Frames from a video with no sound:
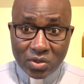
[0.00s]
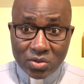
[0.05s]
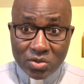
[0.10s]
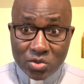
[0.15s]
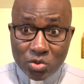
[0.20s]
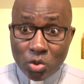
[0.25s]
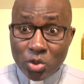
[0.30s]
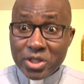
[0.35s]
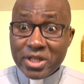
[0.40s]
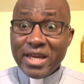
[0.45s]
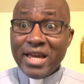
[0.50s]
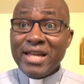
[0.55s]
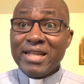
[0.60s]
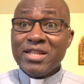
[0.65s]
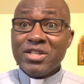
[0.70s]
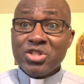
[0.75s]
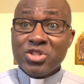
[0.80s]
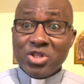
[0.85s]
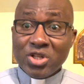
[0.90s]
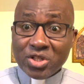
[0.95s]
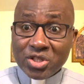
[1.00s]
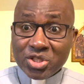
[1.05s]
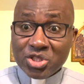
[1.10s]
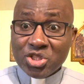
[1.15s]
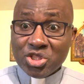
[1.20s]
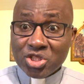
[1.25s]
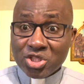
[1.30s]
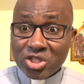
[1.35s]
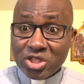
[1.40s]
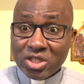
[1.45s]
So the early
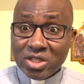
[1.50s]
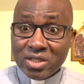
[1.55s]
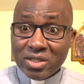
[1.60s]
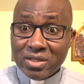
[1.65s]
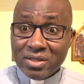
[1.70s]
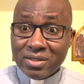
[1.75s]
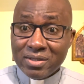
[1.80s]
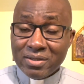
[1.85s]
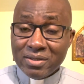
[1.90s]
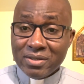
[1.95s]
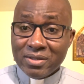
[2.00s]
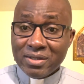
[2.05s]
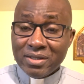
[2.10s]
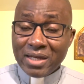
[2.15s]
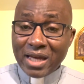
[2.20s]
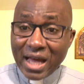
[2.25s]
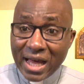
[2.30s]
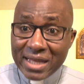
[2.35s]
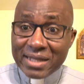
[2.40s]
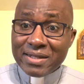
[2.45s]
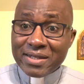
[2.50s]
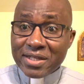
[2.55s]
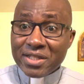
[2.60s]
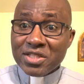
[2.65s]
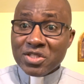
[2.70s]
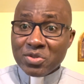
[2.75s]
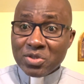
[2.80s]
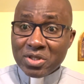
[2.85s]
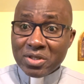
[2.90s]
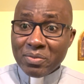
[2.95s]
church had
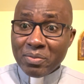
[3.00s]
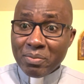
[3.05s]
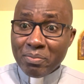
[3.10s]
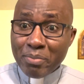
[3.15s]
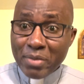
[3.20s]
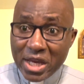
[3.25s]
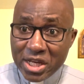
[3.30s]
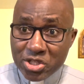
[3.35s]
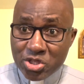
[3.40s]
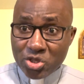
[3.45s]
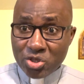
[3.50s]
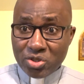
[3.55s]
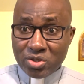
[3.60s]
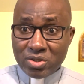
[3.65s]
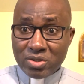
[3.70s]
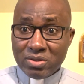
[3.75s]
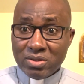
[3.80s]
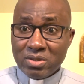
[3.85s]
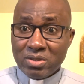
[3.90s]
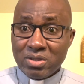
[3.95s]
this measure